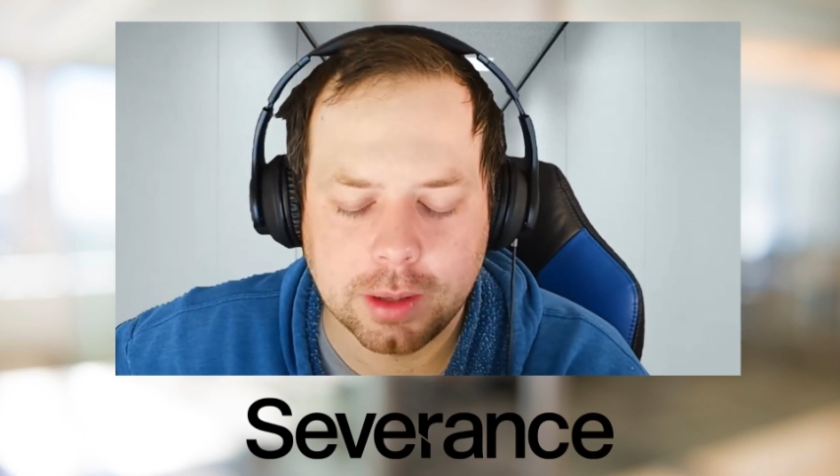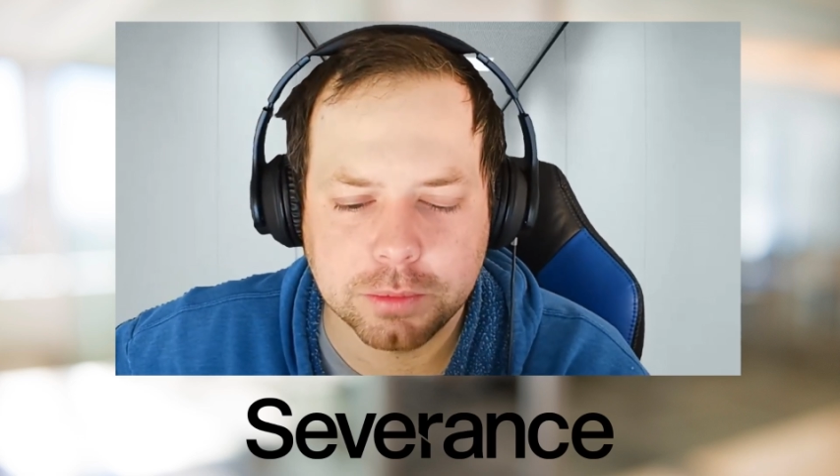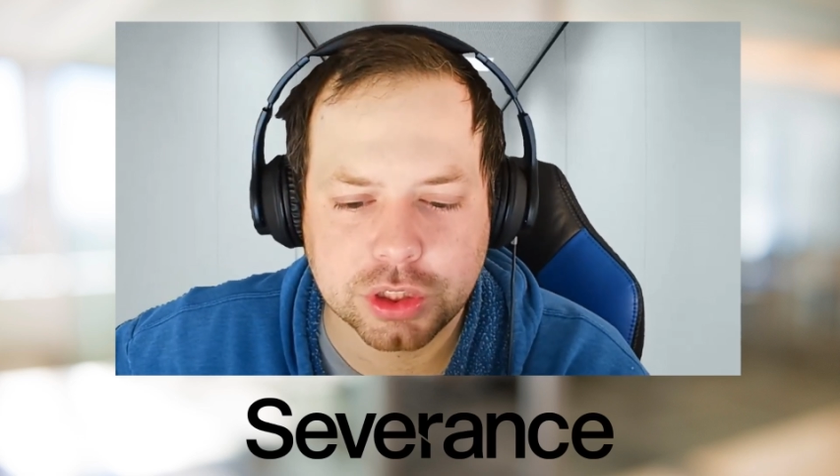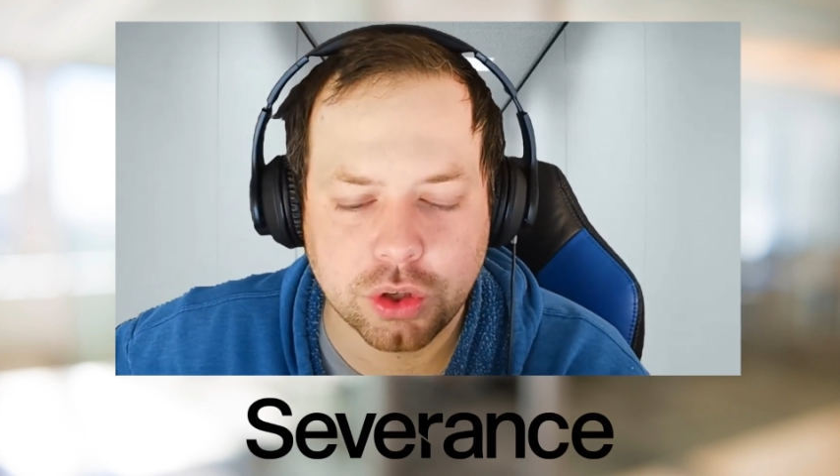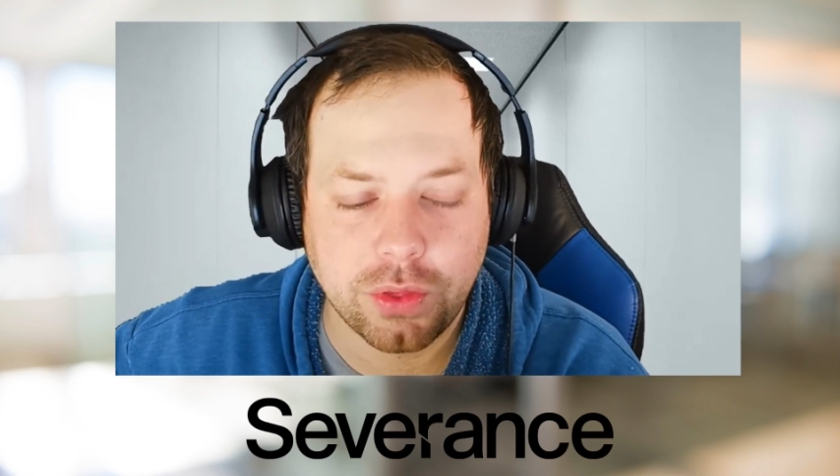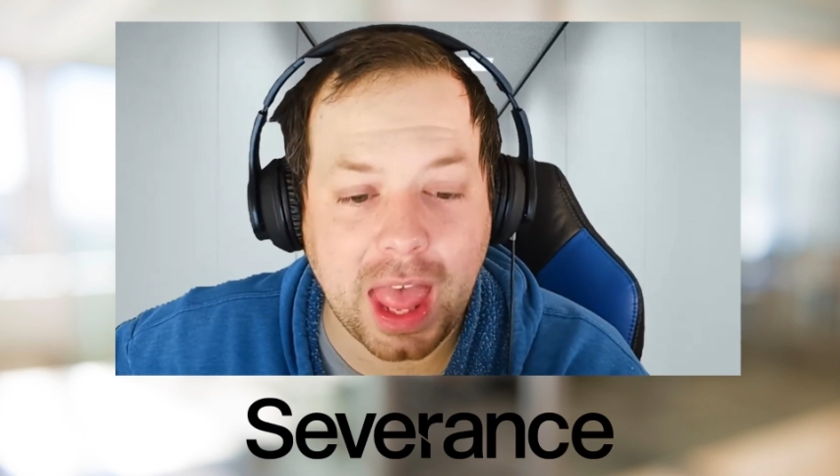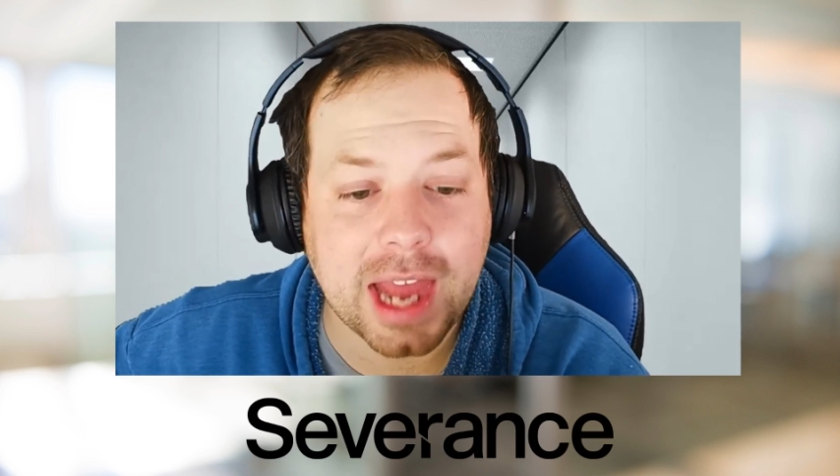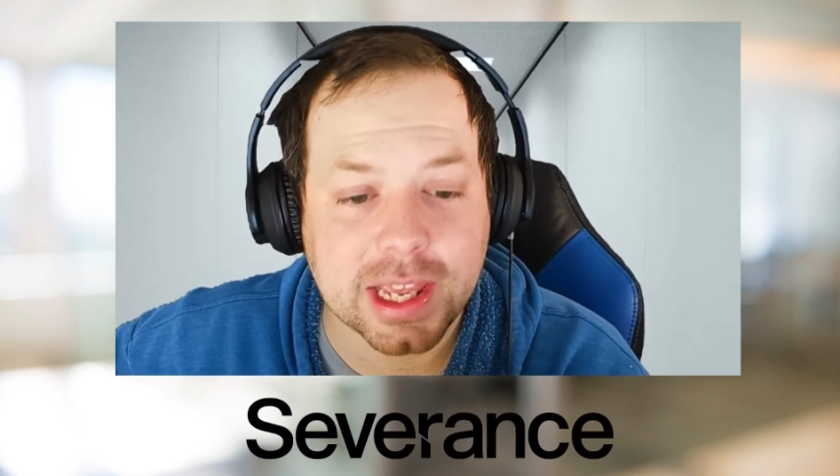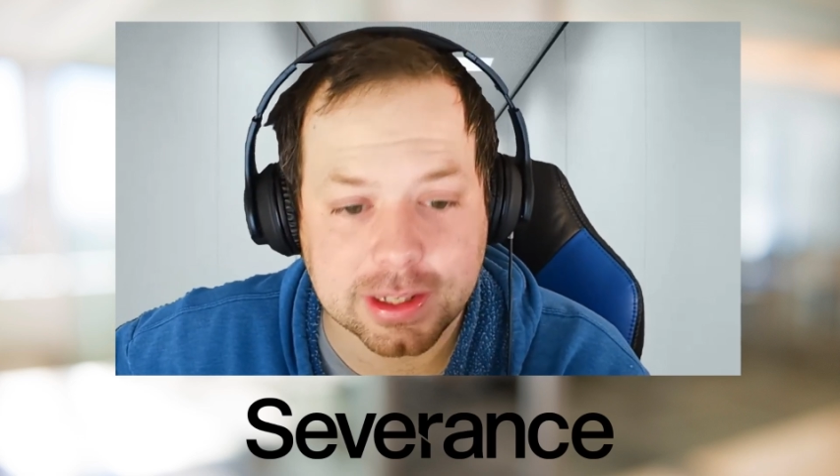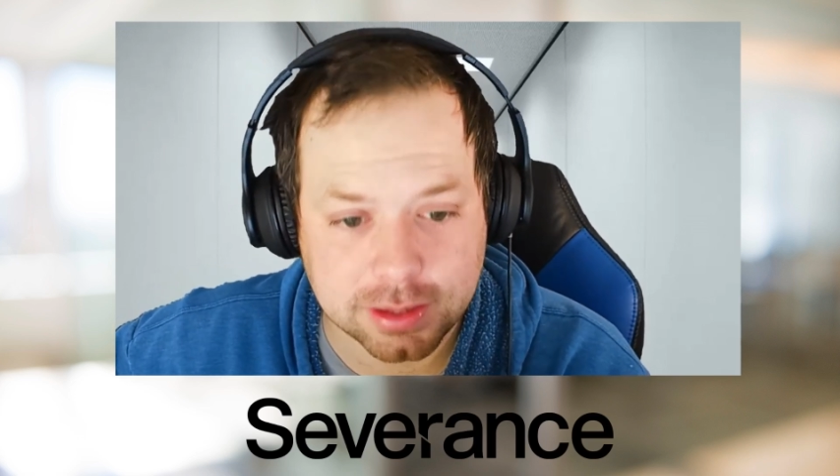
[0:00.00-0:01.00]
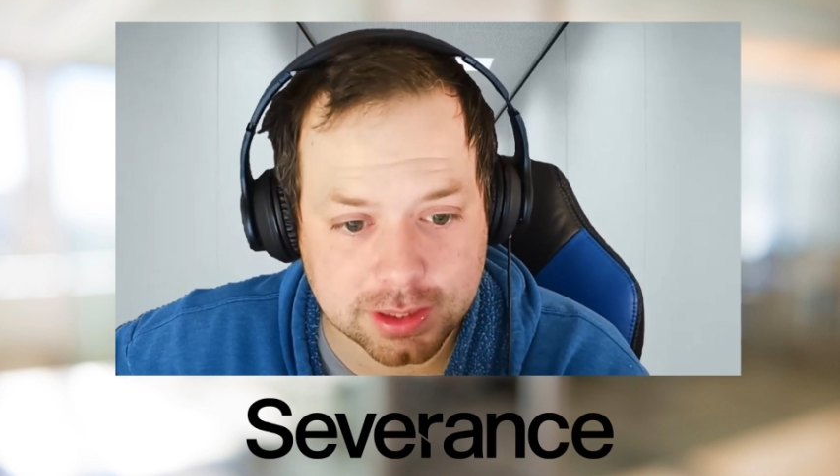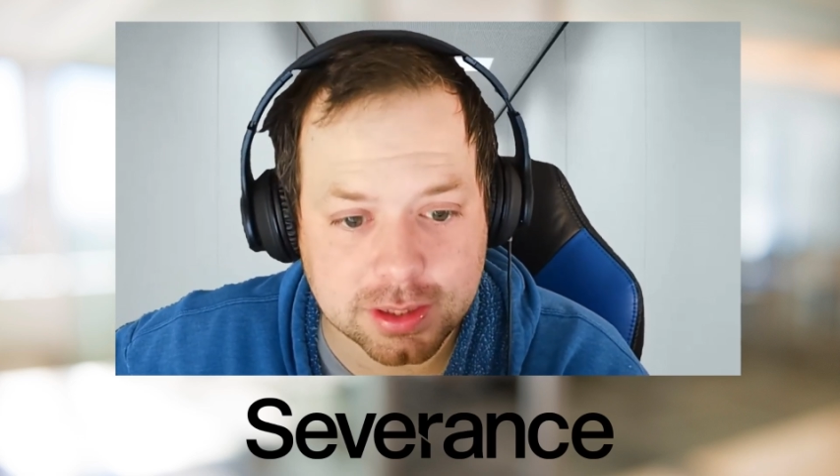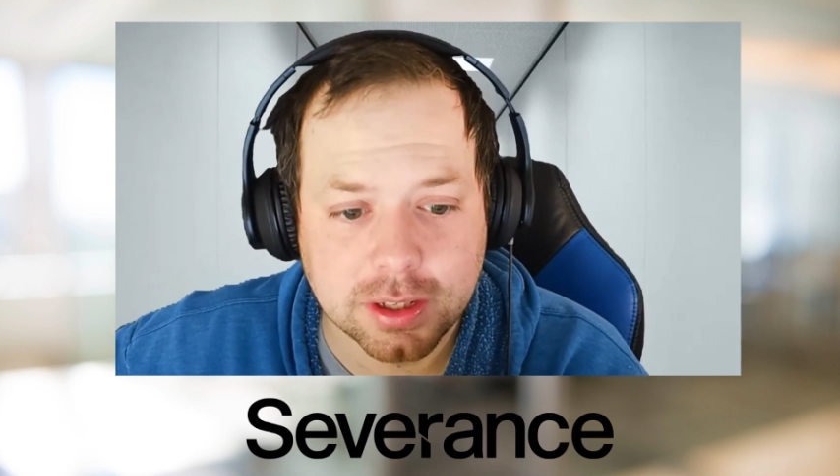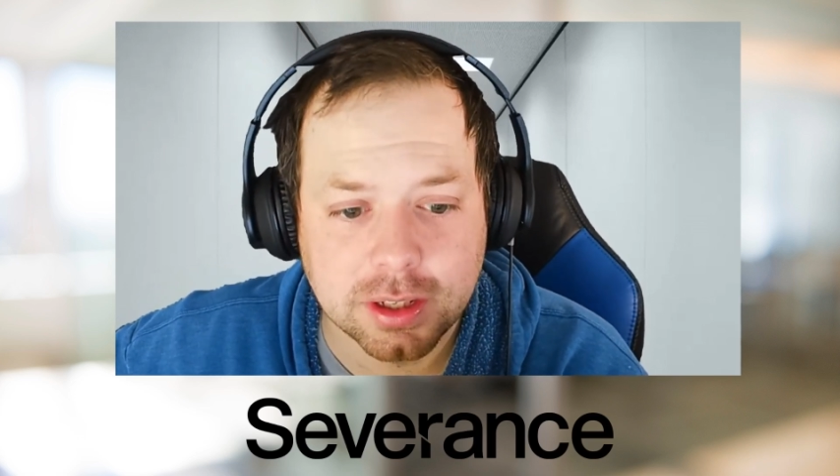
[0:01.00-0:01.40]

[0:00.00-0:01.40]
So that is,